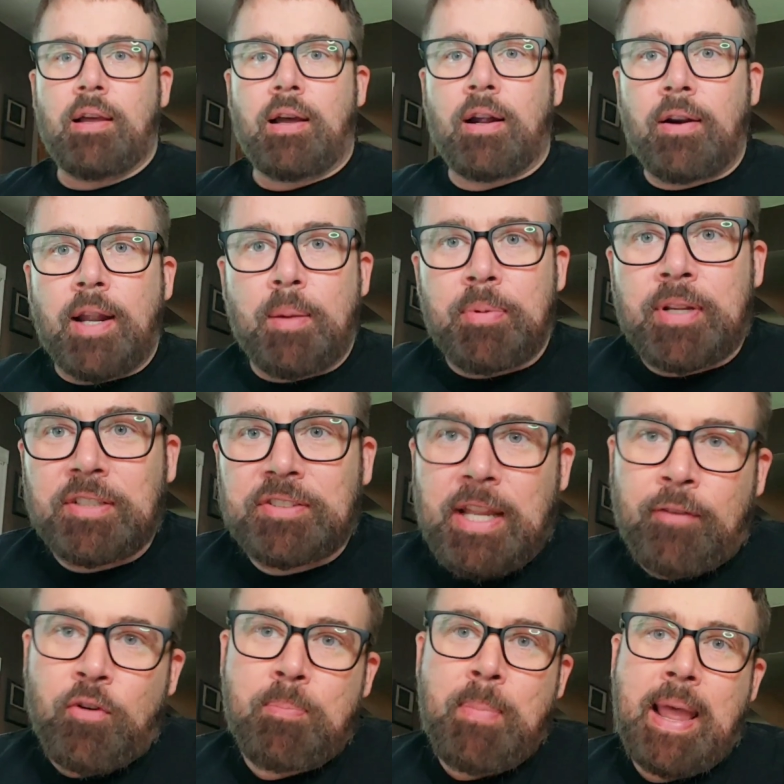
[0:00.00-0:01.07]
Alright, because
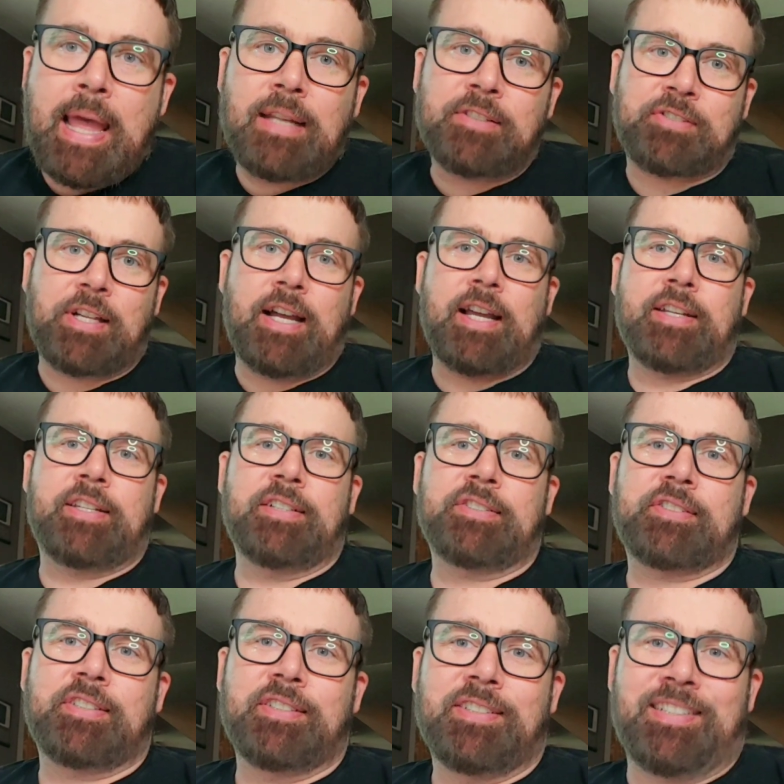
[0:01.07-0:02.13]
every mad
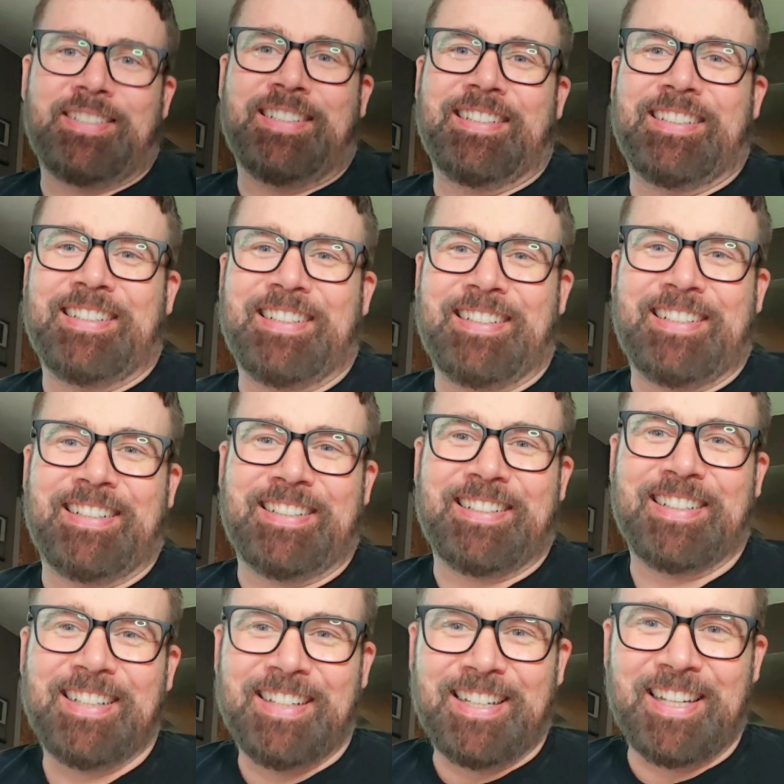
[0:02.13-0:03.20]
scientist,
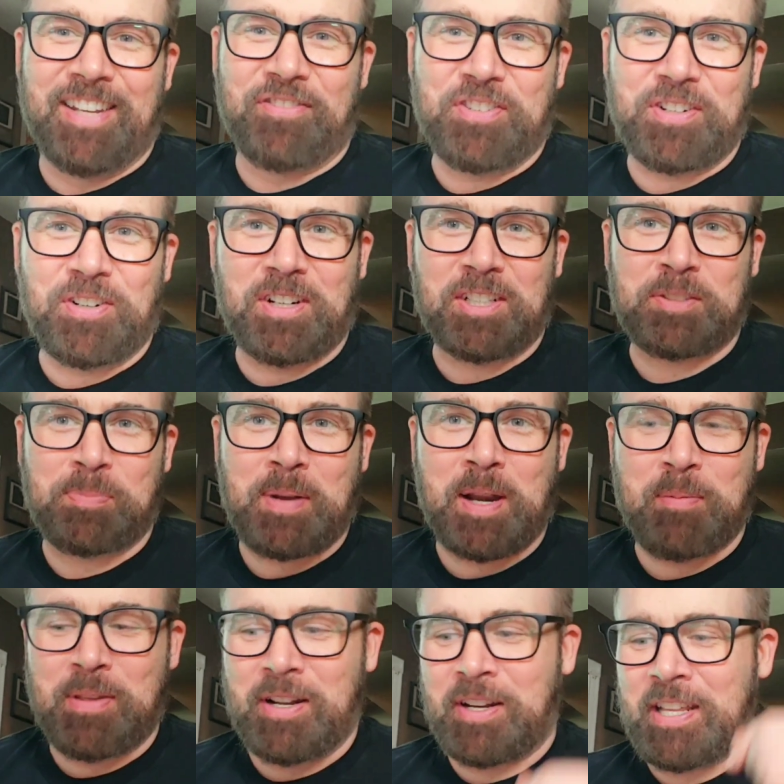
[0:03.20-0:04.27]
if you're going to
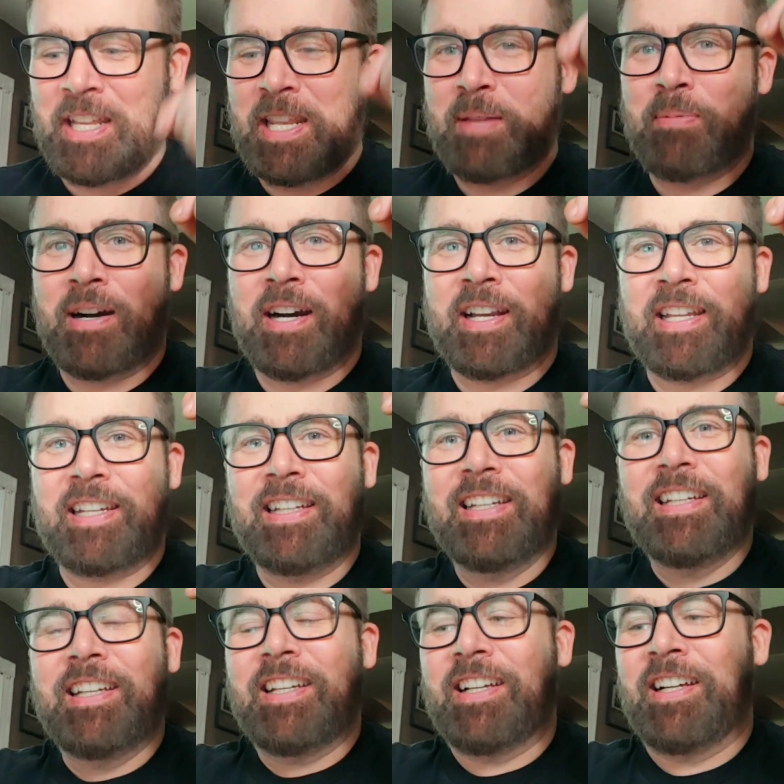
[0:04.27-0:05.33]
experiment on anybody,
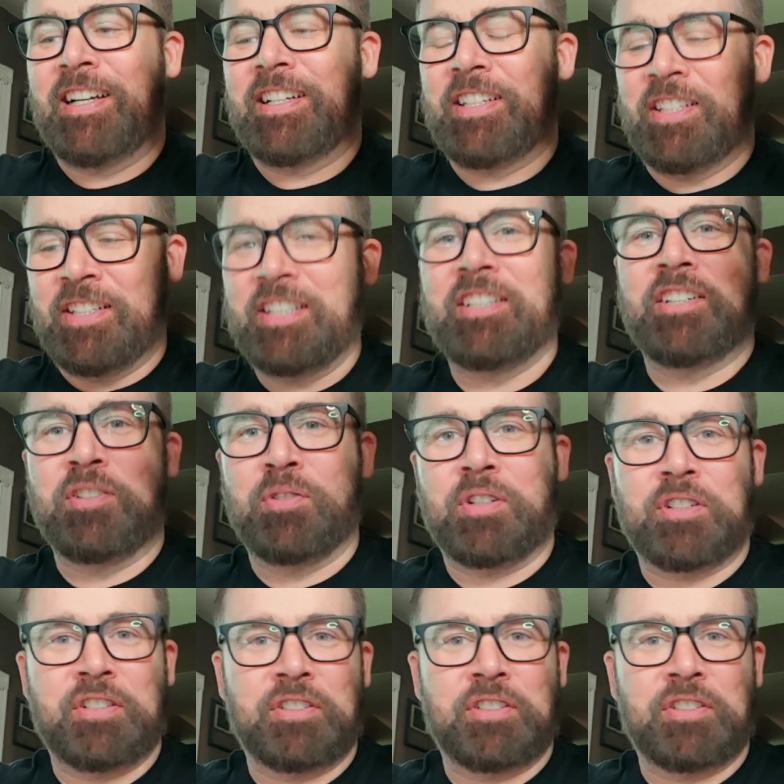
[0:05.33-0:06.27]
you need to do it on